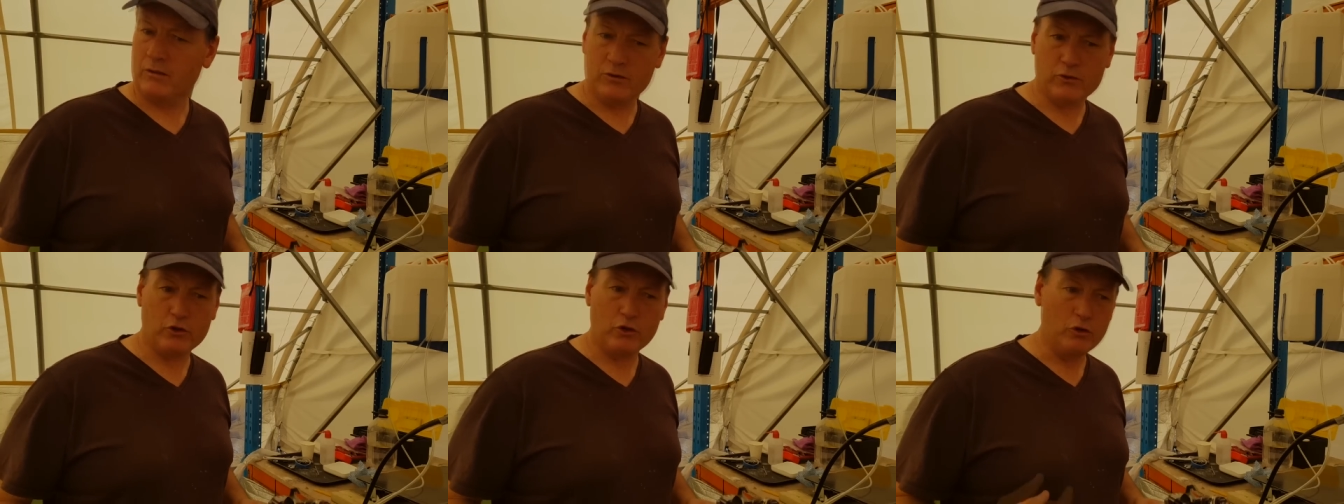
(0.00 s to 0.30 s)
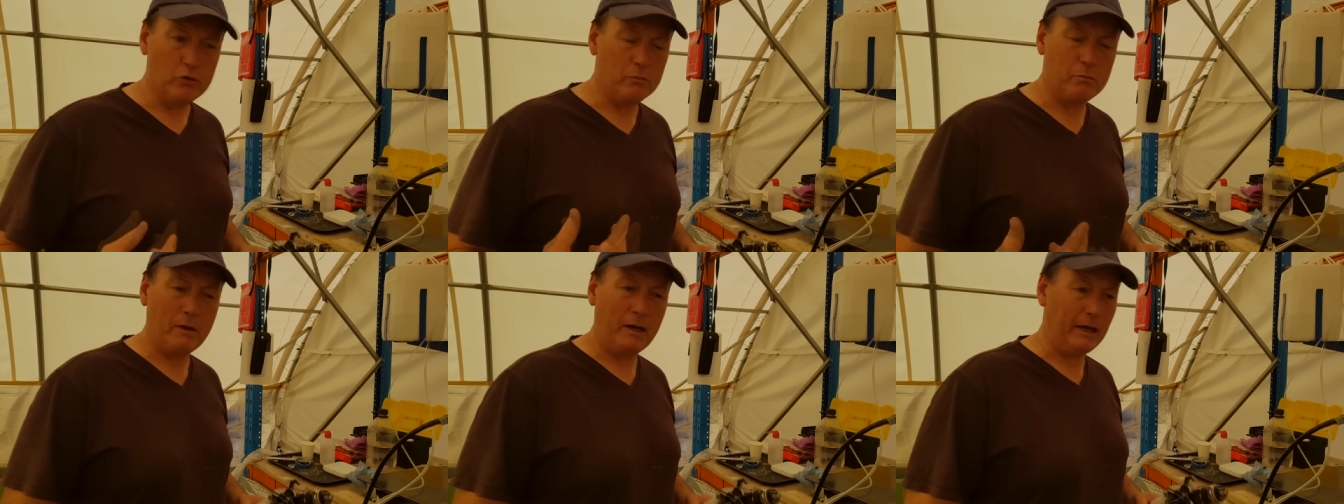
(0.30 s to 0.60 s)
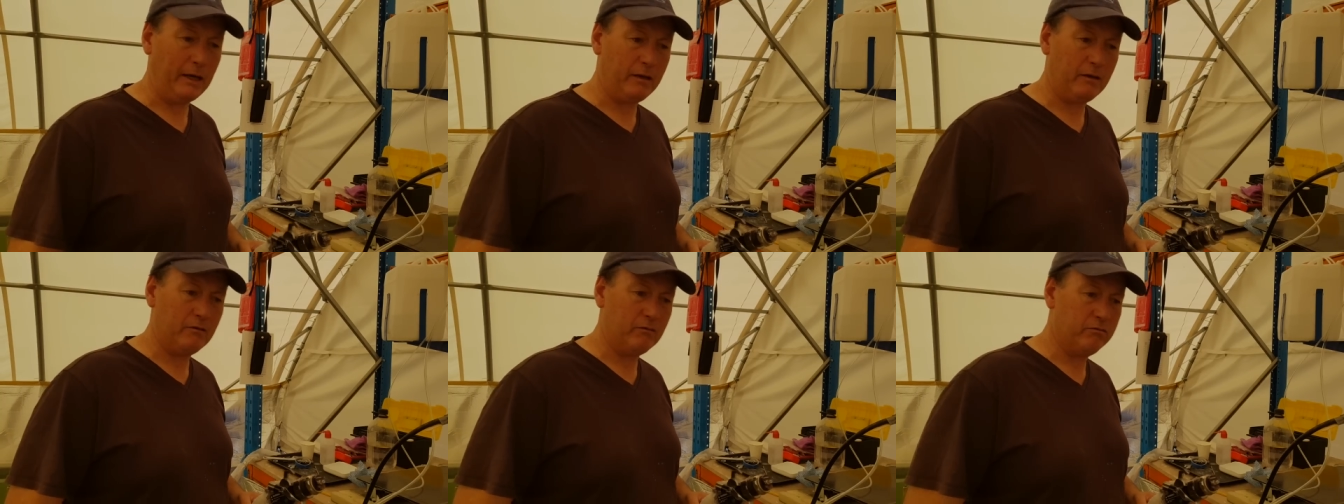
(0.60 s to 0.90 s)

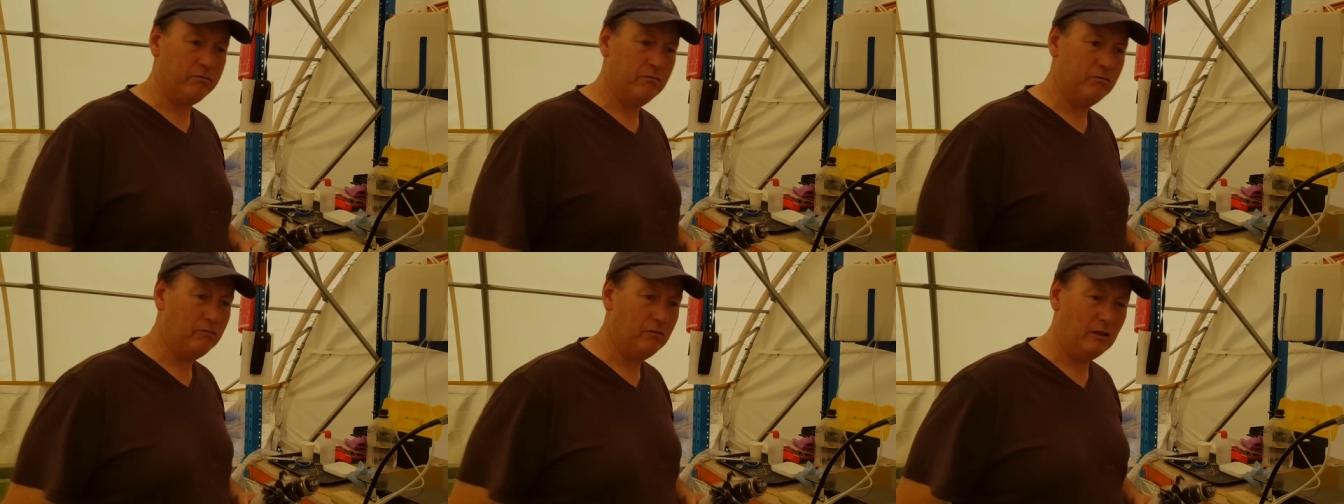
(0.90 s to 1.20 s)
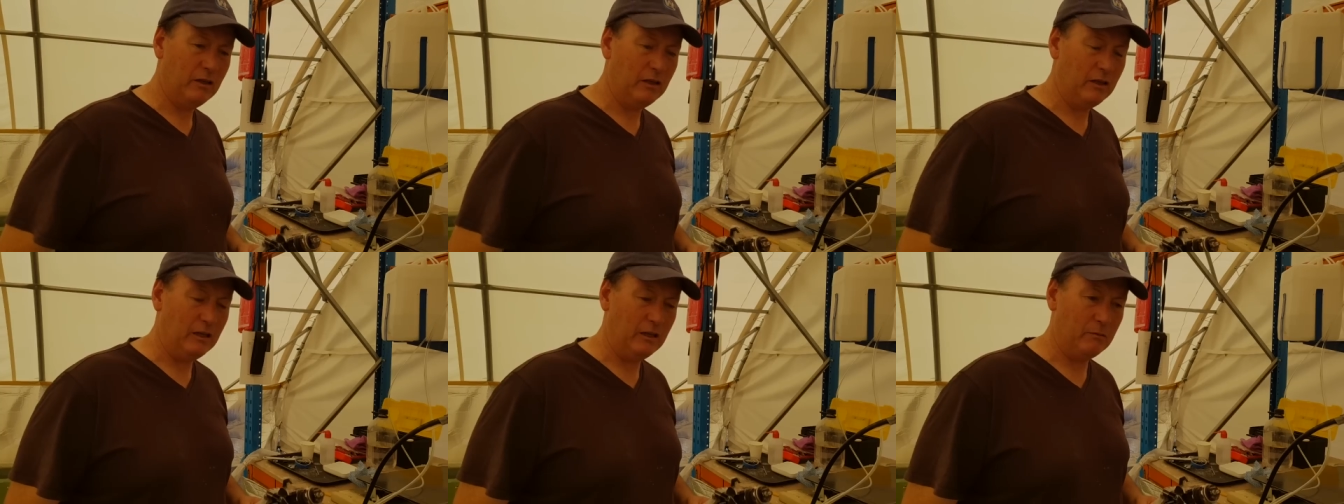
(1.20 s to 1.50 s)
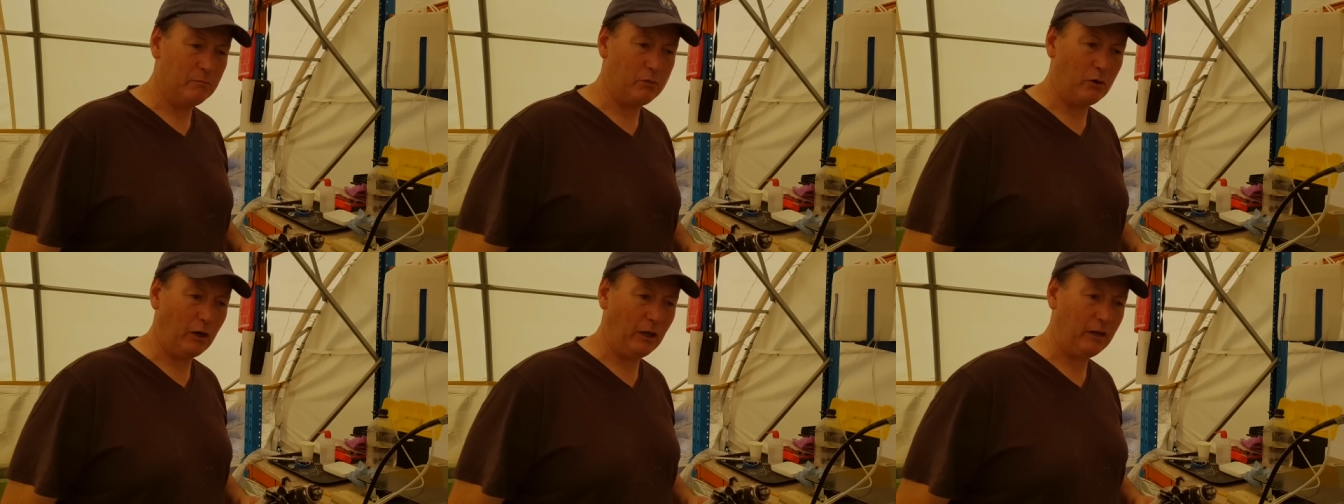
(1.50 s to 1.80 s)
two-pack
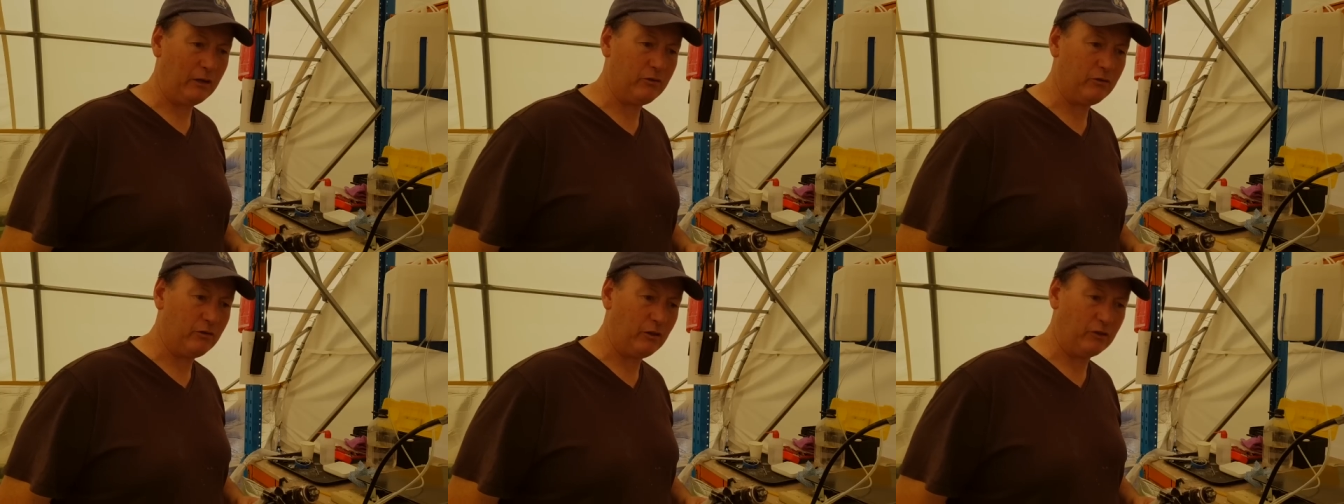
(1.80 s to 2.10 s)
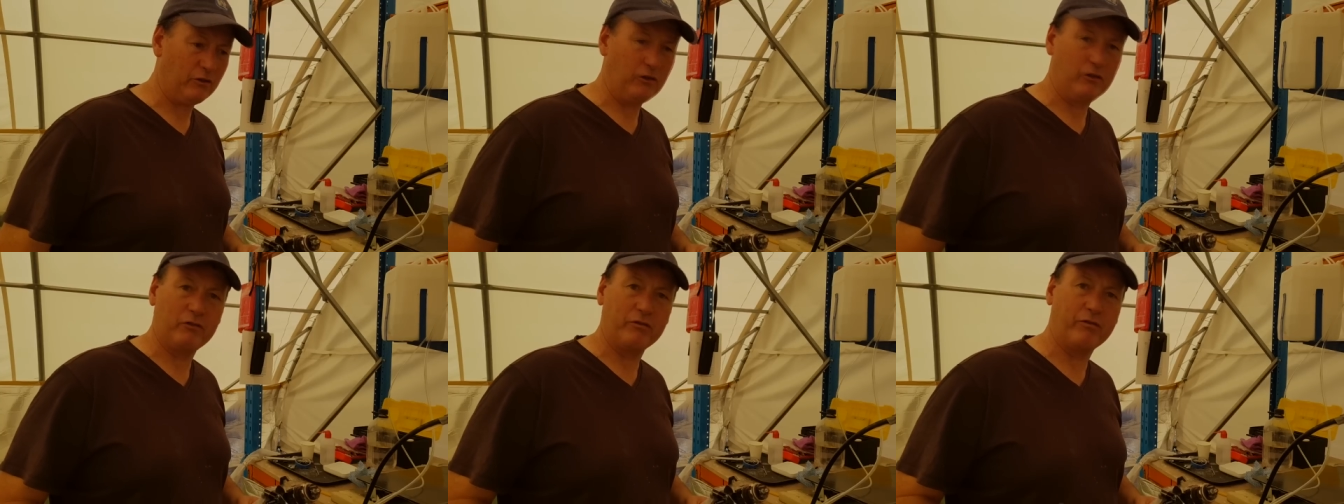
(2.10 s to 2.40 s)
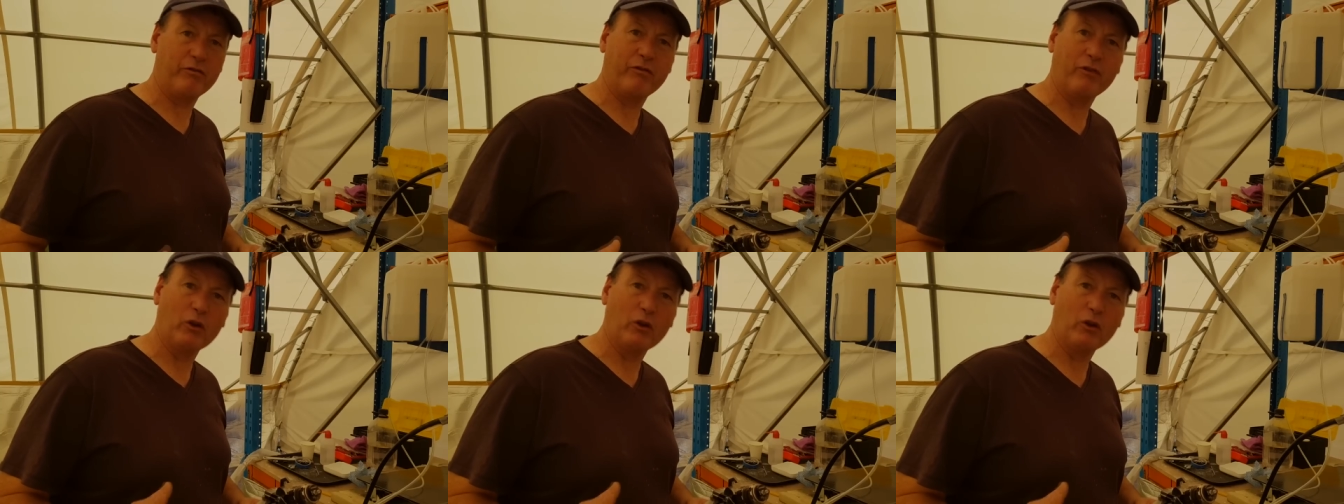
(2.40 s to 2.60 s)
products such as